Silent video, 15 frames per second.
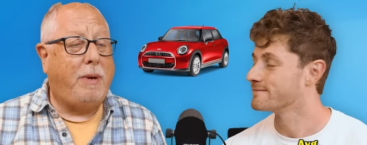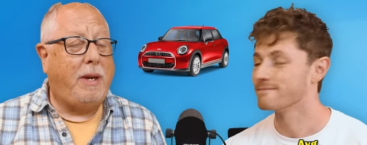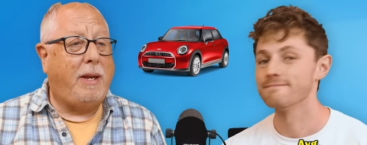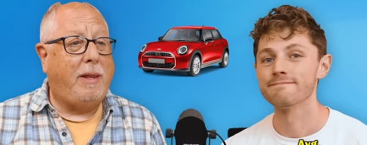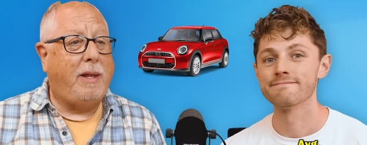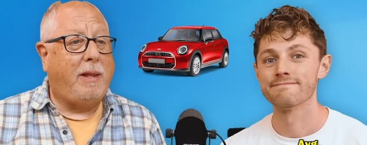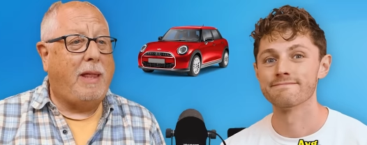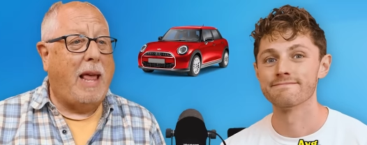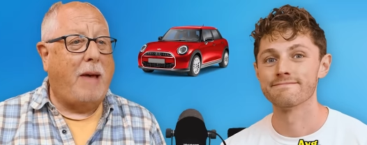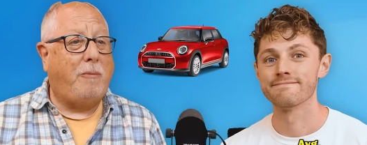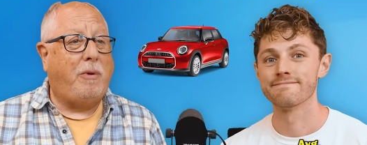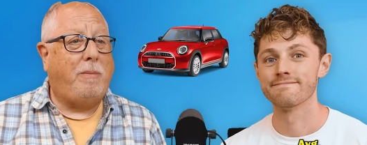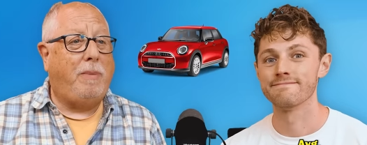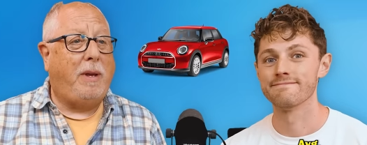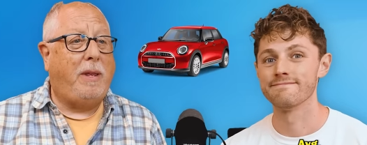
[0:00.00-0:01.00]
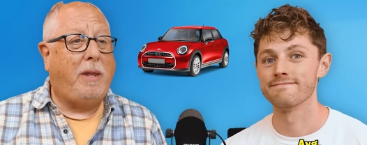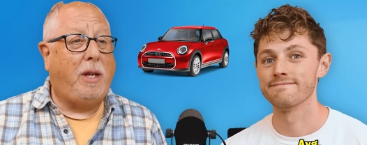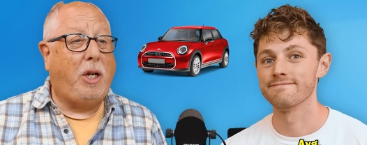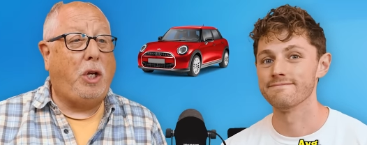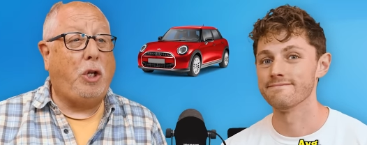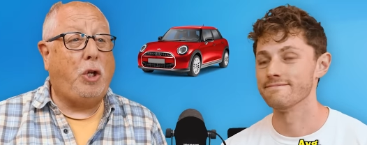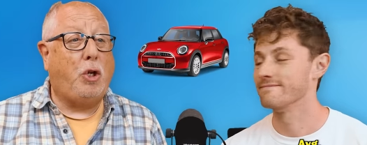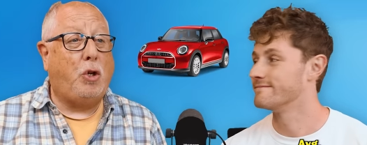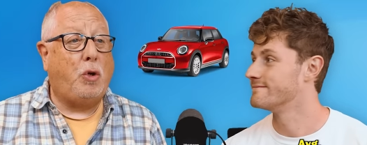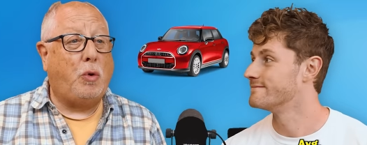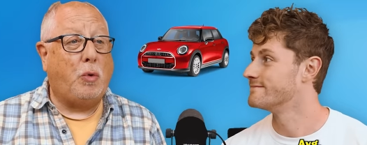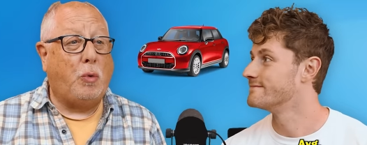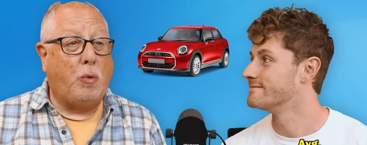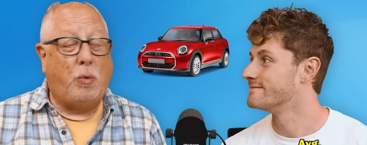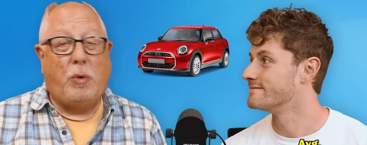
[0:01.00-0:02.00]
Speaker 1: be that that would be the
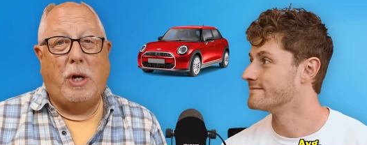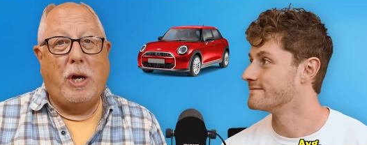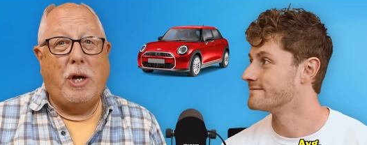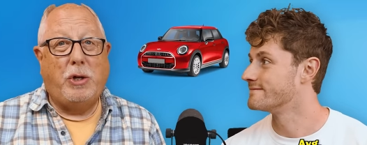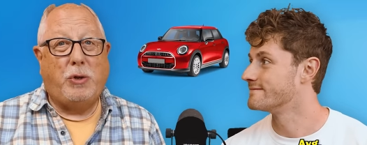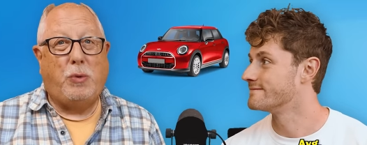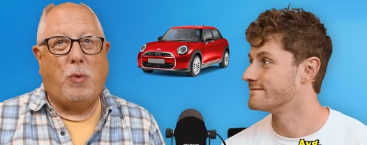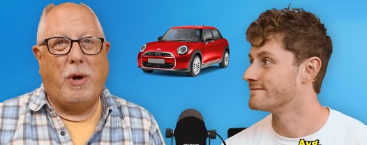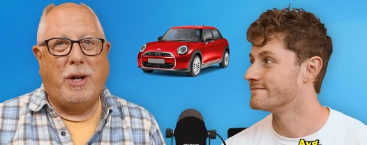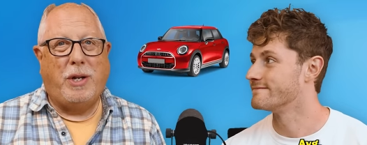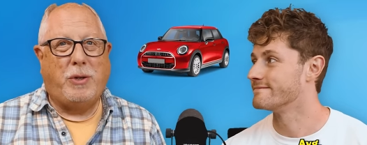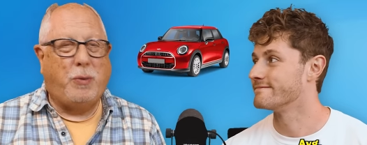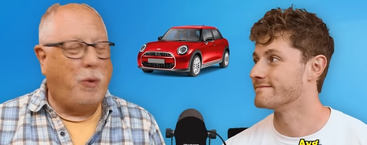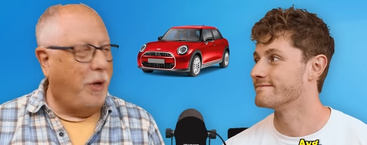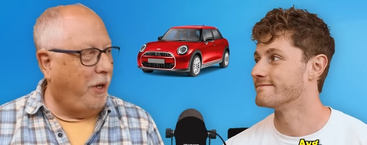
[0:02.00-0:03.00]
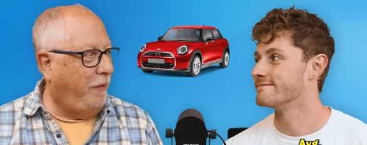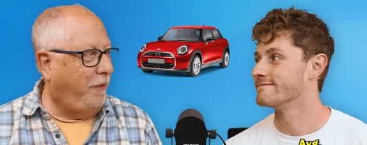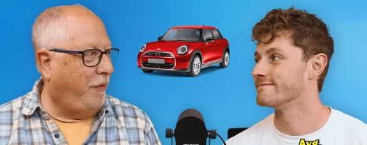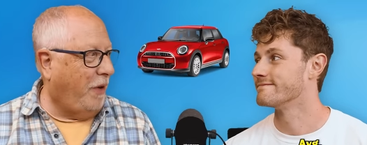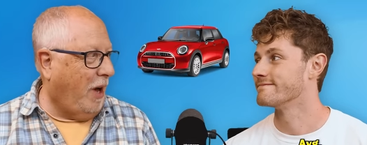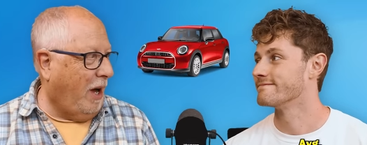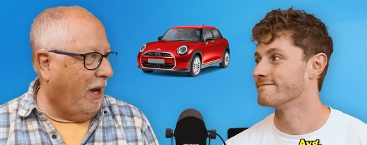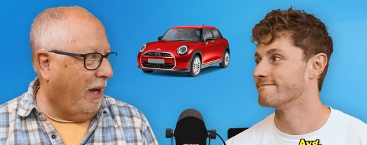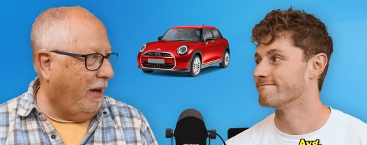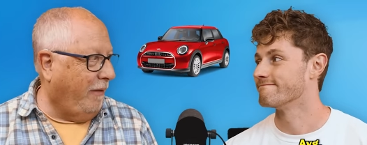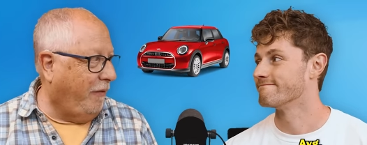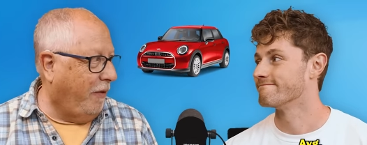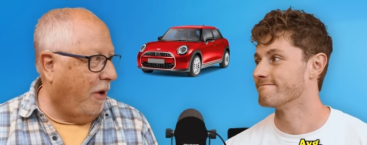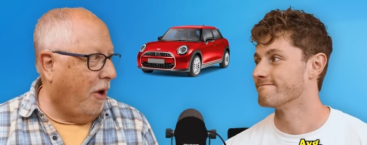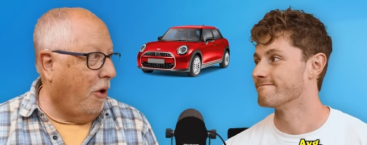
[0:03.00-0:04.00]
new
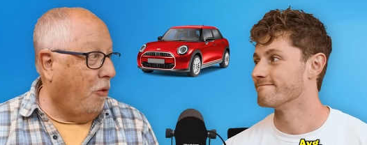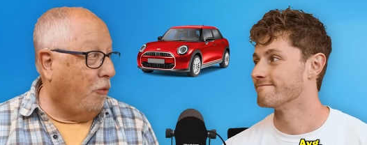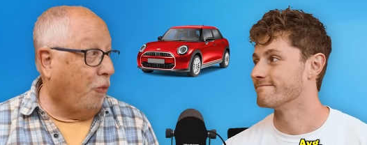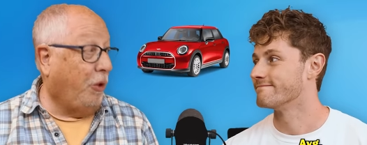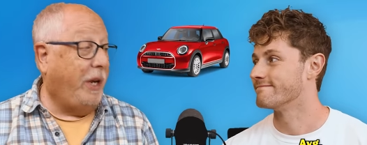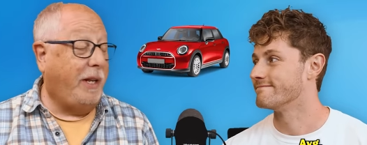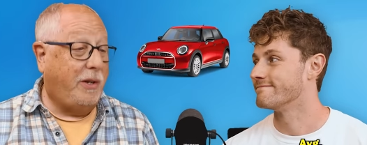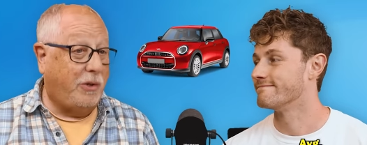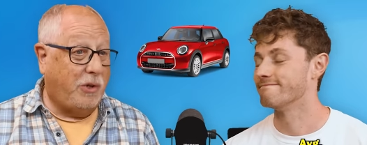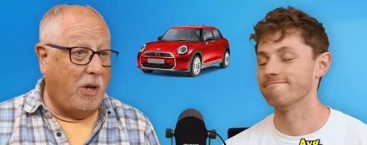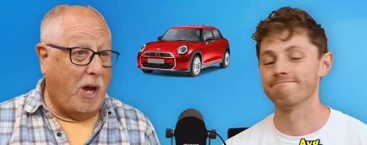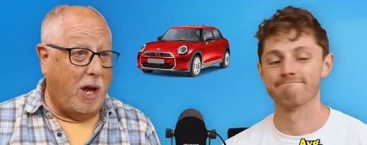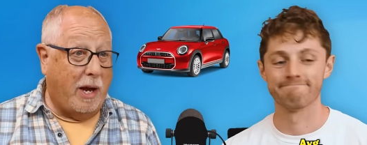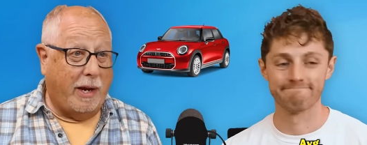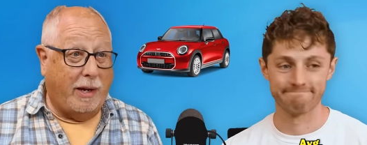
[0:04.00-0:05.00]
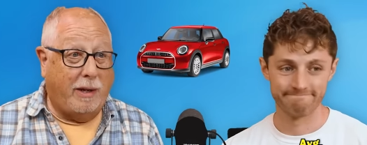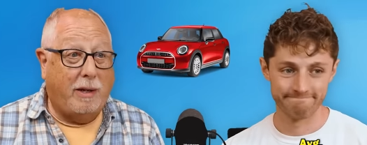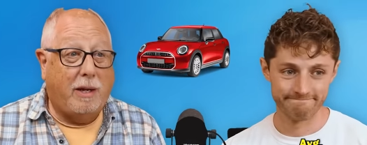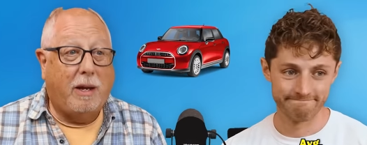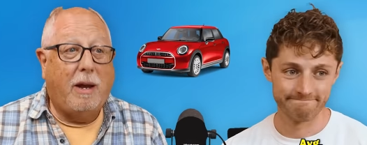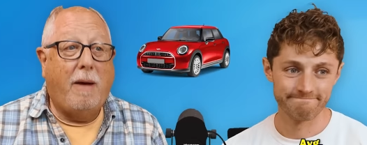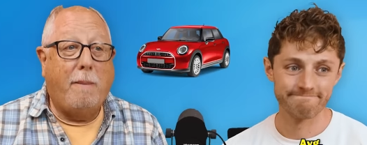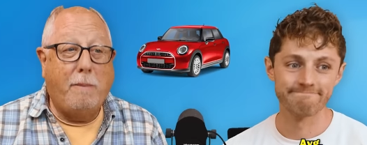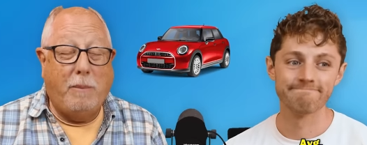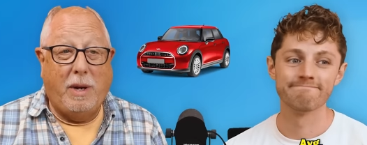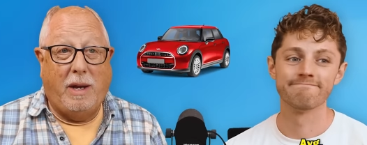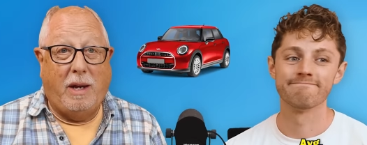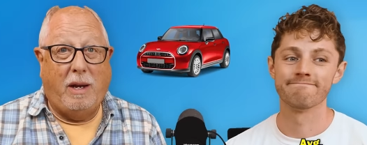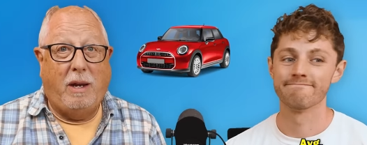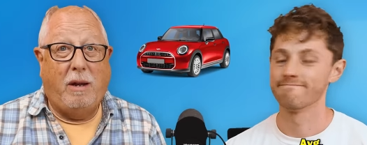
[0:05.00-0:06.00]
2025 redesigned
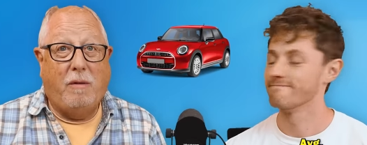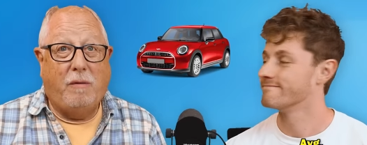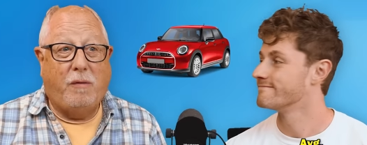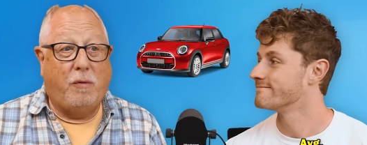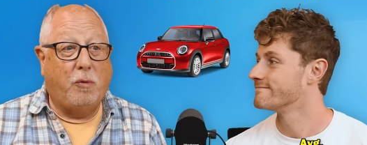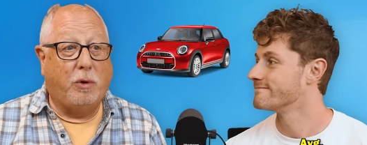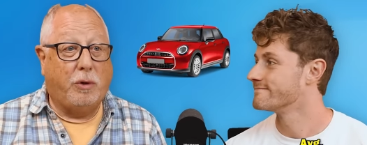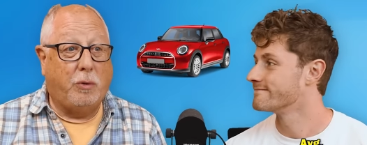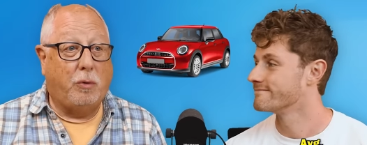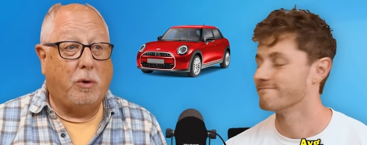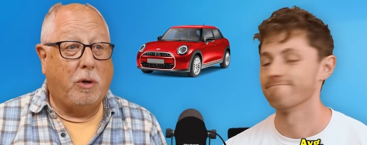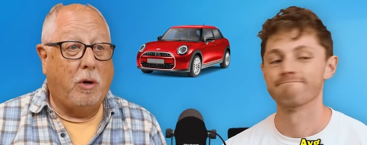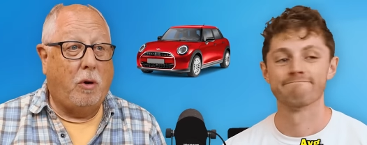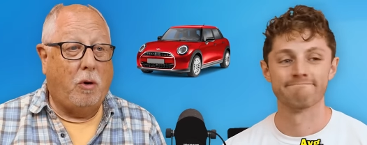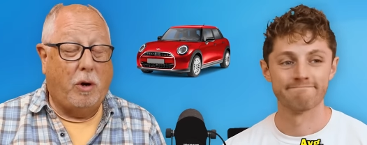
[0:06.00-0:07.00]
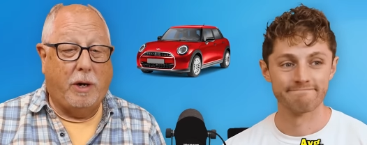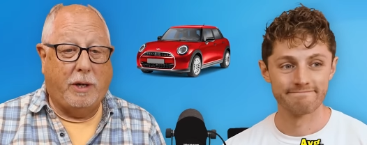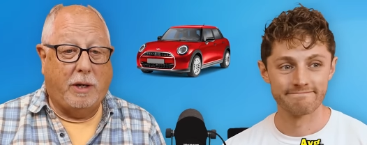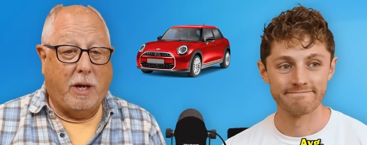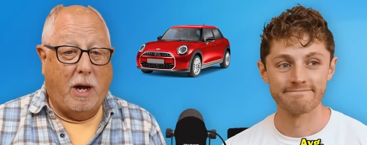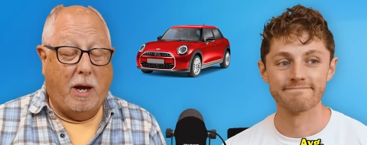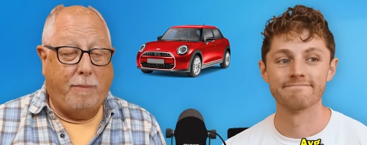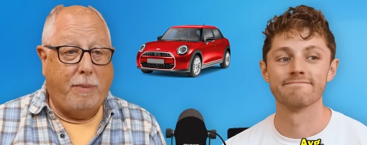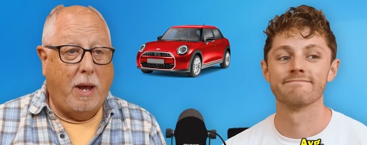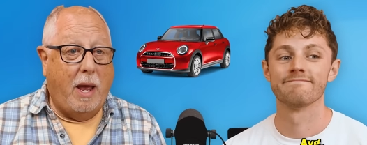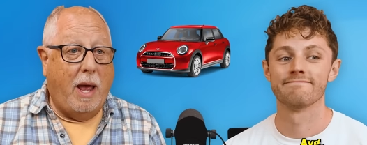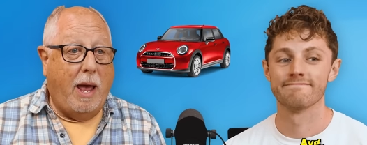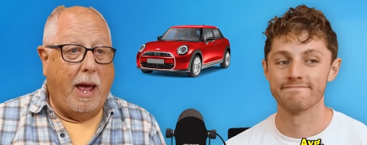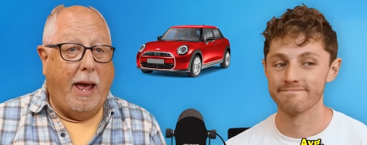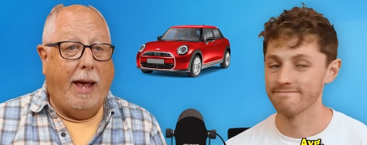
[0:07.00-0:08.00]
mini four door hardtop.
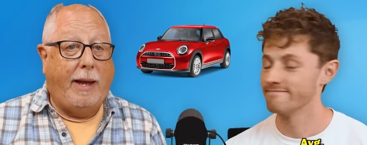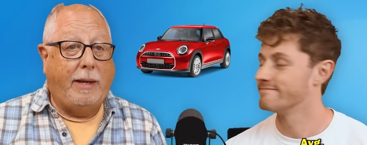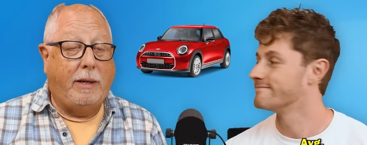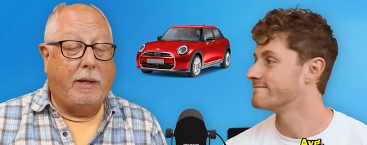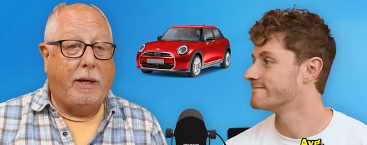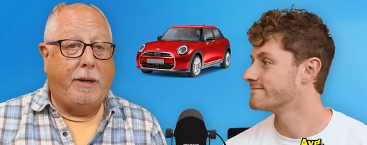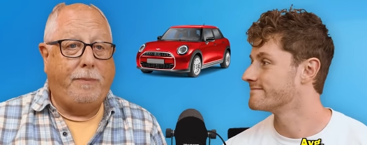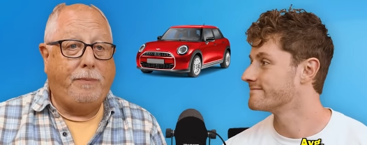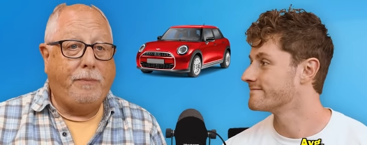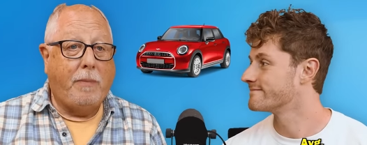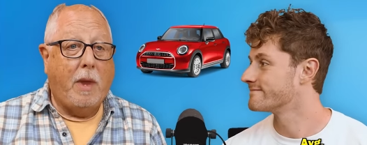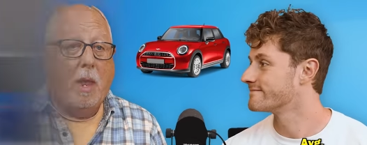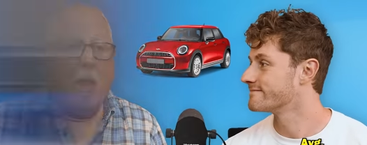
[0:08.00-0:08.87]
And um,